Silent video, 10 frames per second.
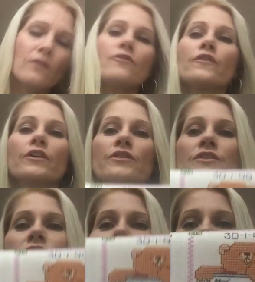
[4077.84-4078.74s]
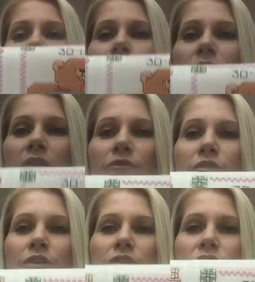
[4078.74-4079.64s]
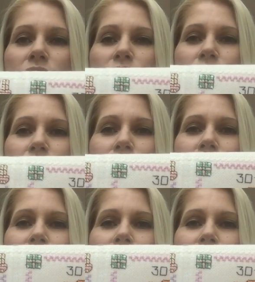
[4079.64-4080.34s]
first curl and first tooth,